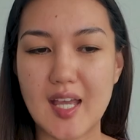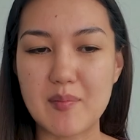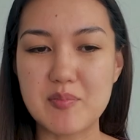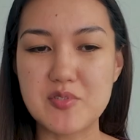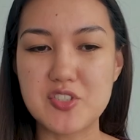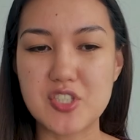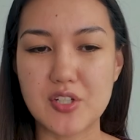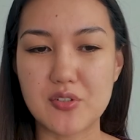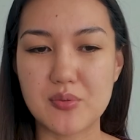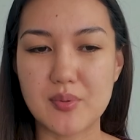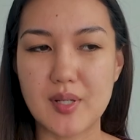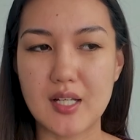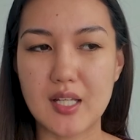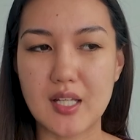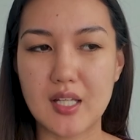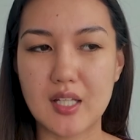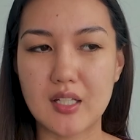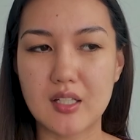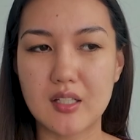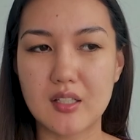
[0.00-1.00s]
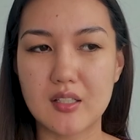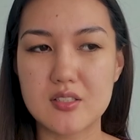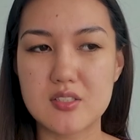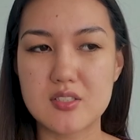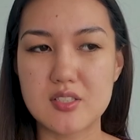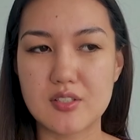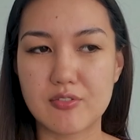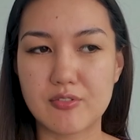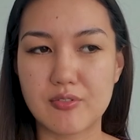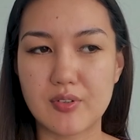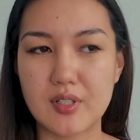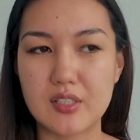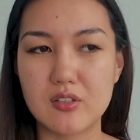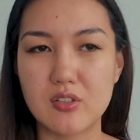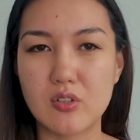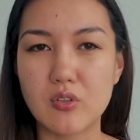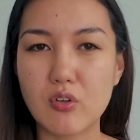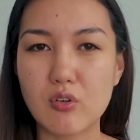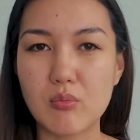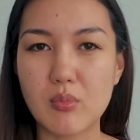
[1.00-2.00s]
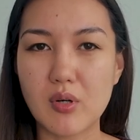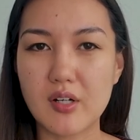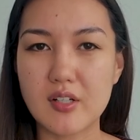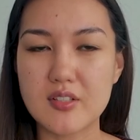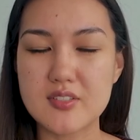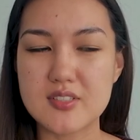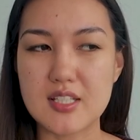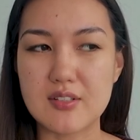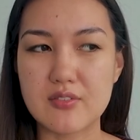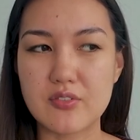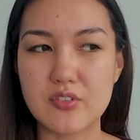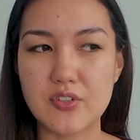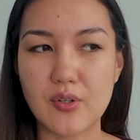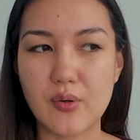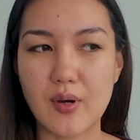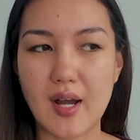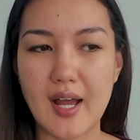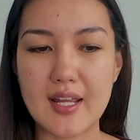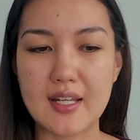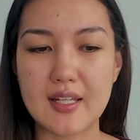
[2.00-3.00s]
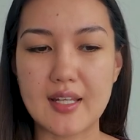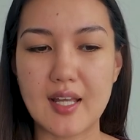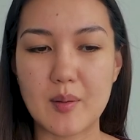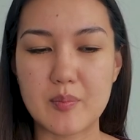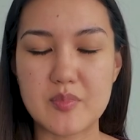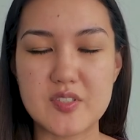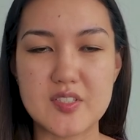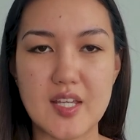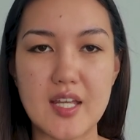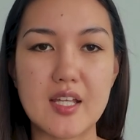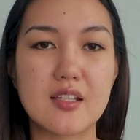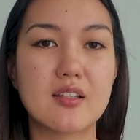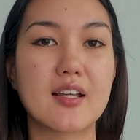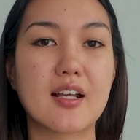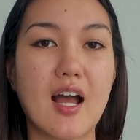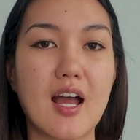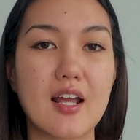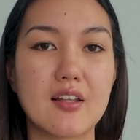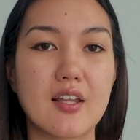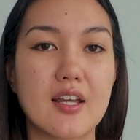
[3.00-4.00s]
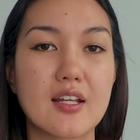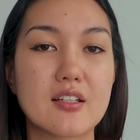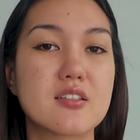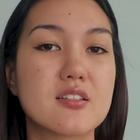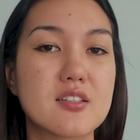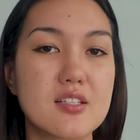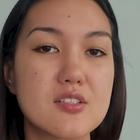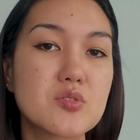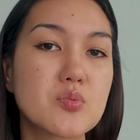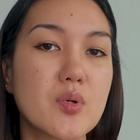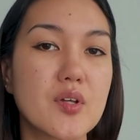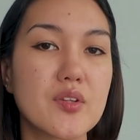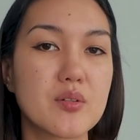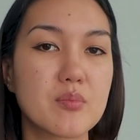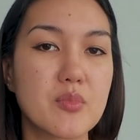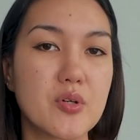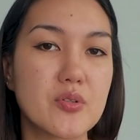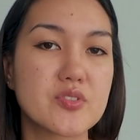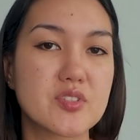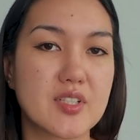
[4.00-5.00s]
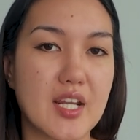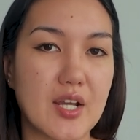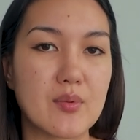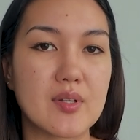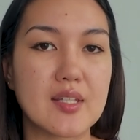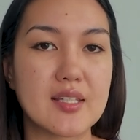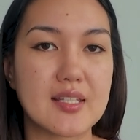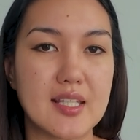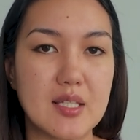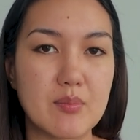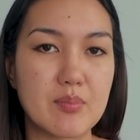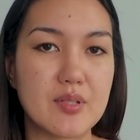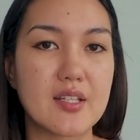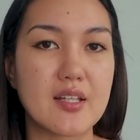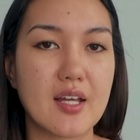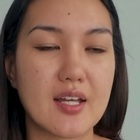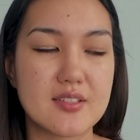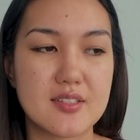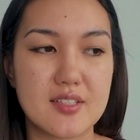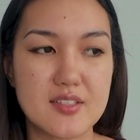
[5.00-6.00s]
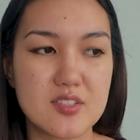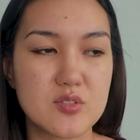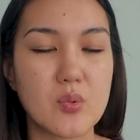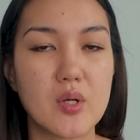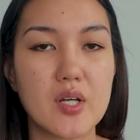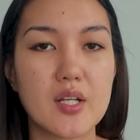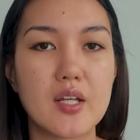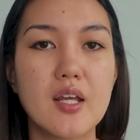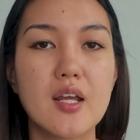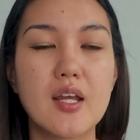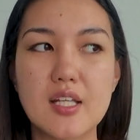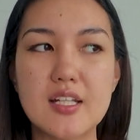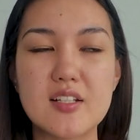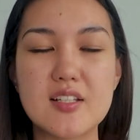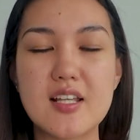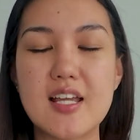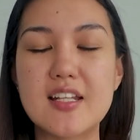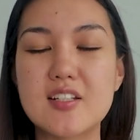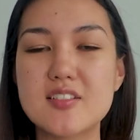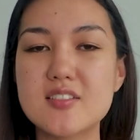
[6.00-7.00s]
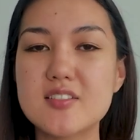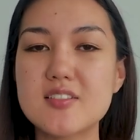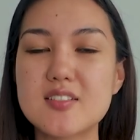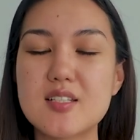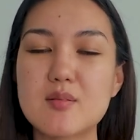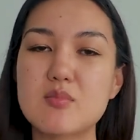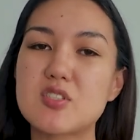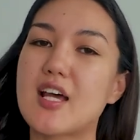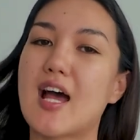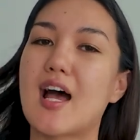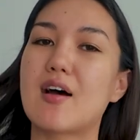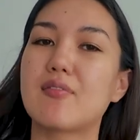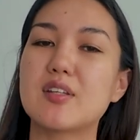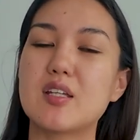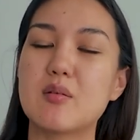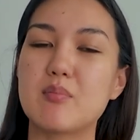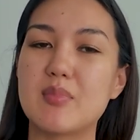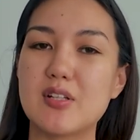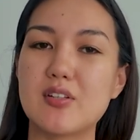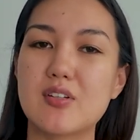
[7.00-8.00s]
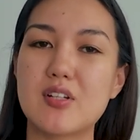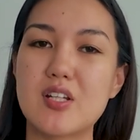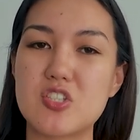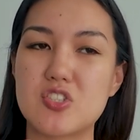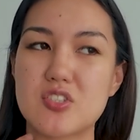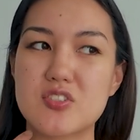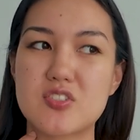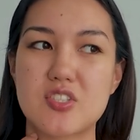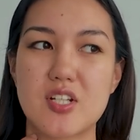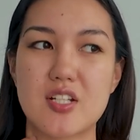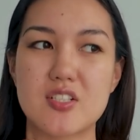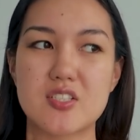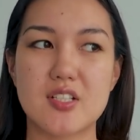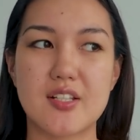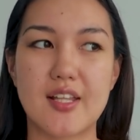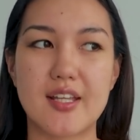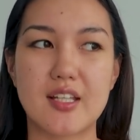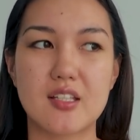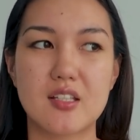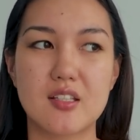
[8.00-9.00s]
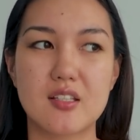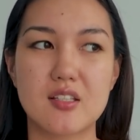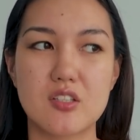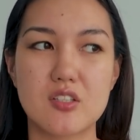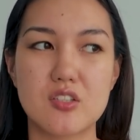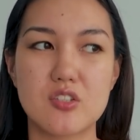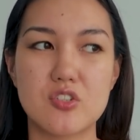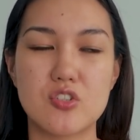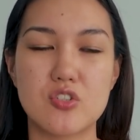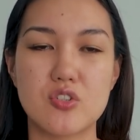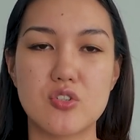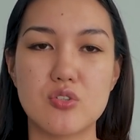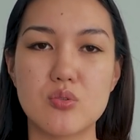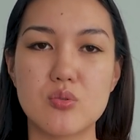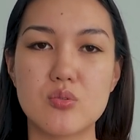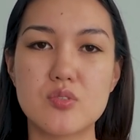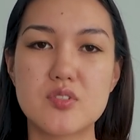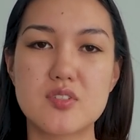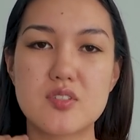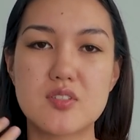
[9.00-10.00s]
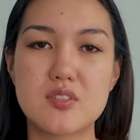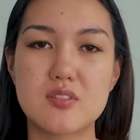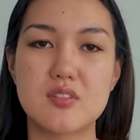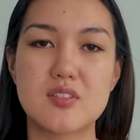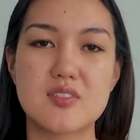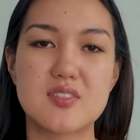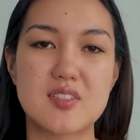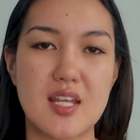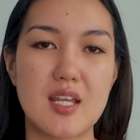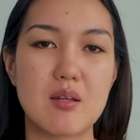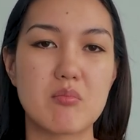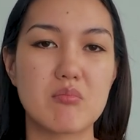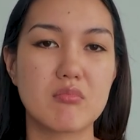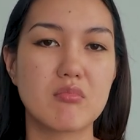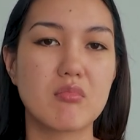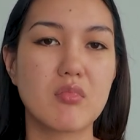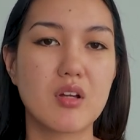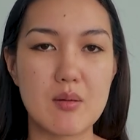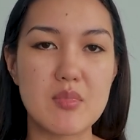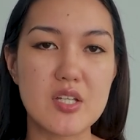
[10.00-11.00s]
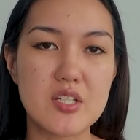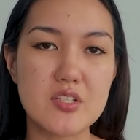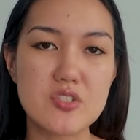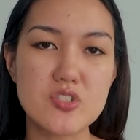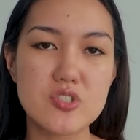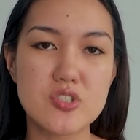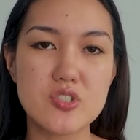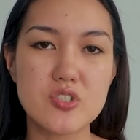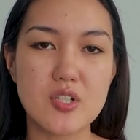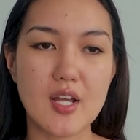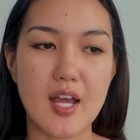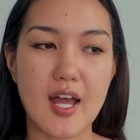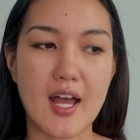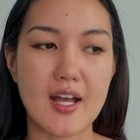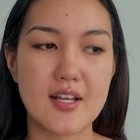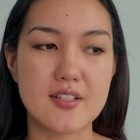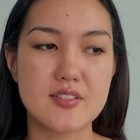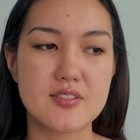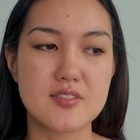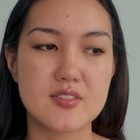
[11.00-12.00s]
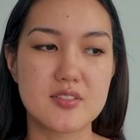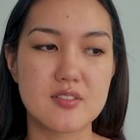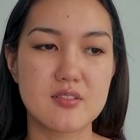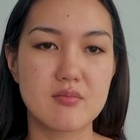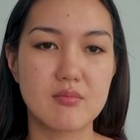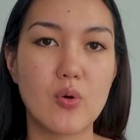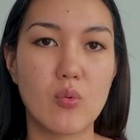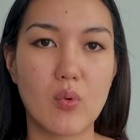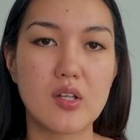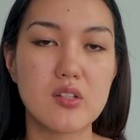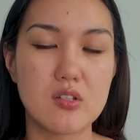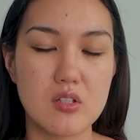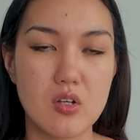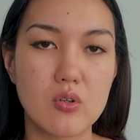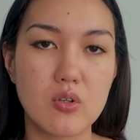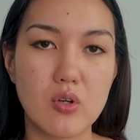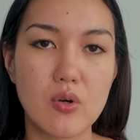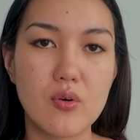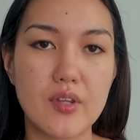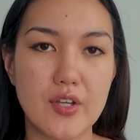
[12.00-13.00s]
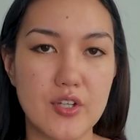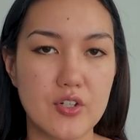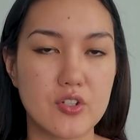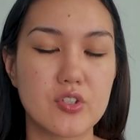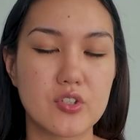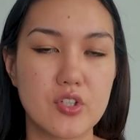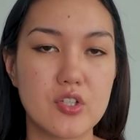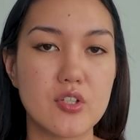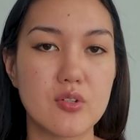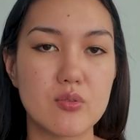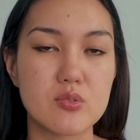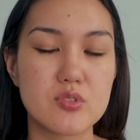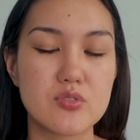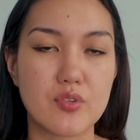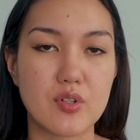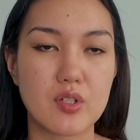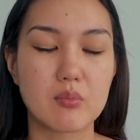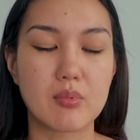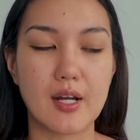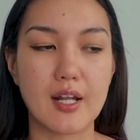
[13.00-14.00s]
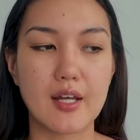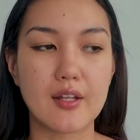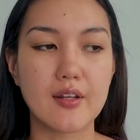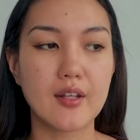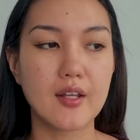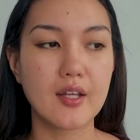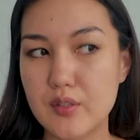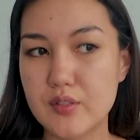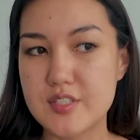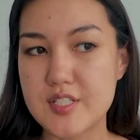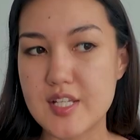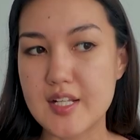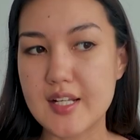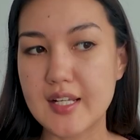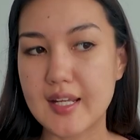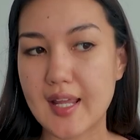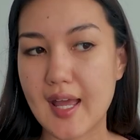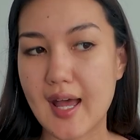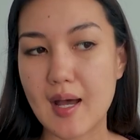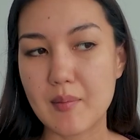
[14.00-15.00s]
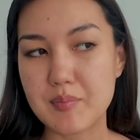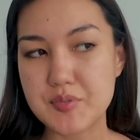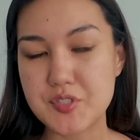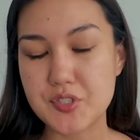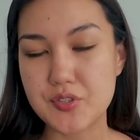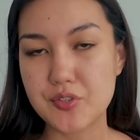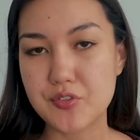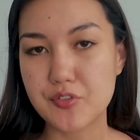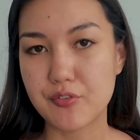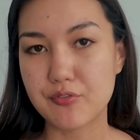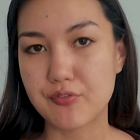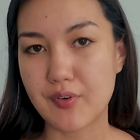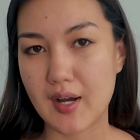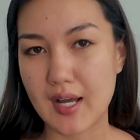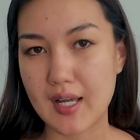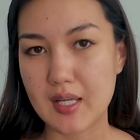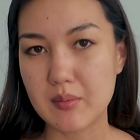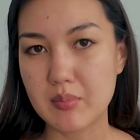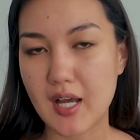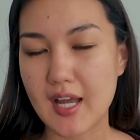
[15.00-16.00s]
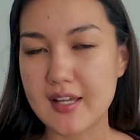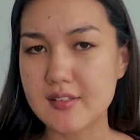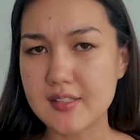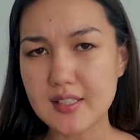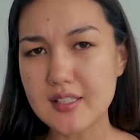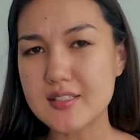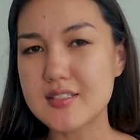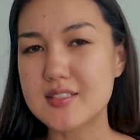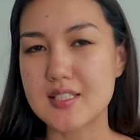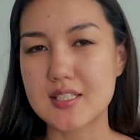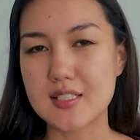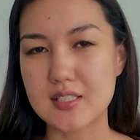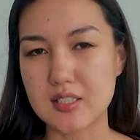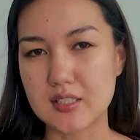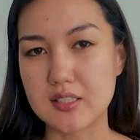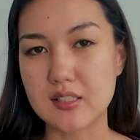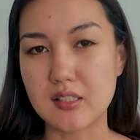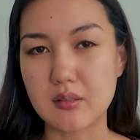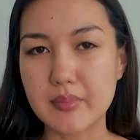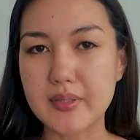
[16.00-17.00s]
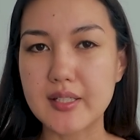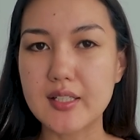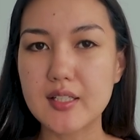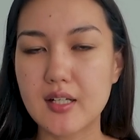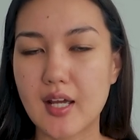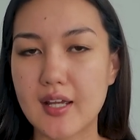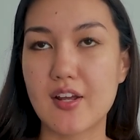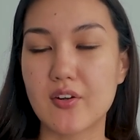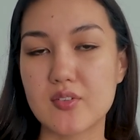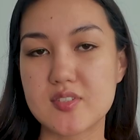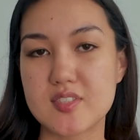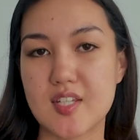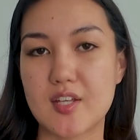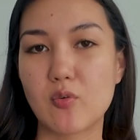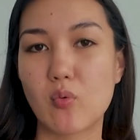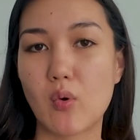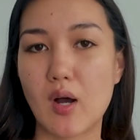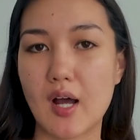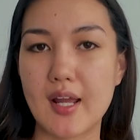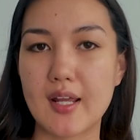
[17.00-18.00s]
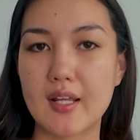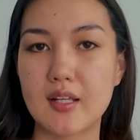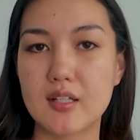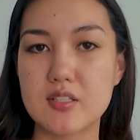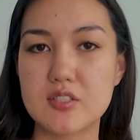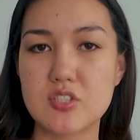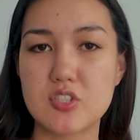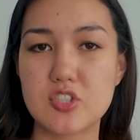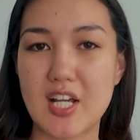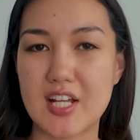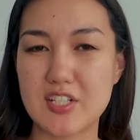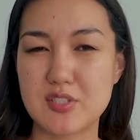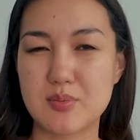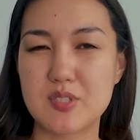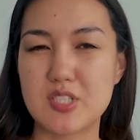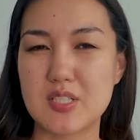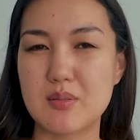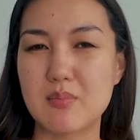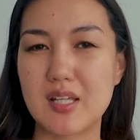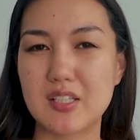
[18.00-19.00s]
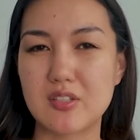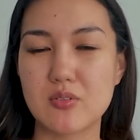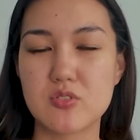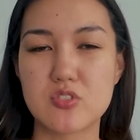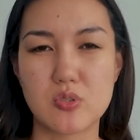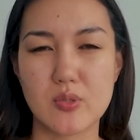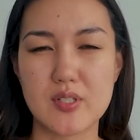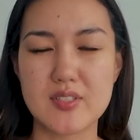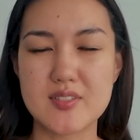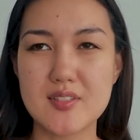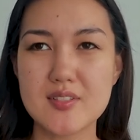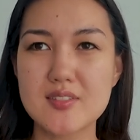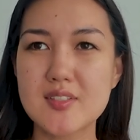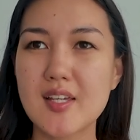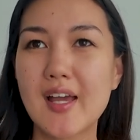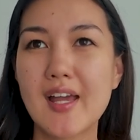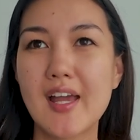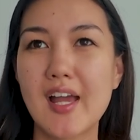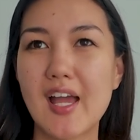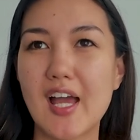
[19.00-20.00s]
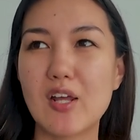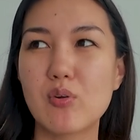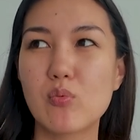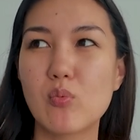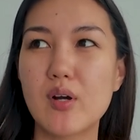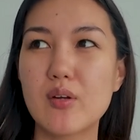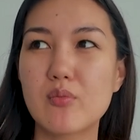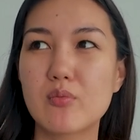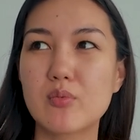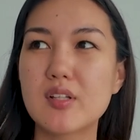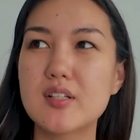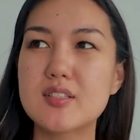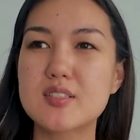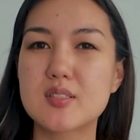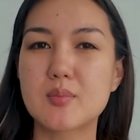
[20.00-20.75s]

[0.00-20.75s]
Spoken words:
kept generating different logo marks, even though I kept saying like, I liked this one the most, can we keep it at this one? It doesn't seem to have the ability just yet to like use the same image as the one logo that you're going to use for your brand. Did it capture the vibe? I think it did a little bit. I understand why ChatGPT made those choices. And what really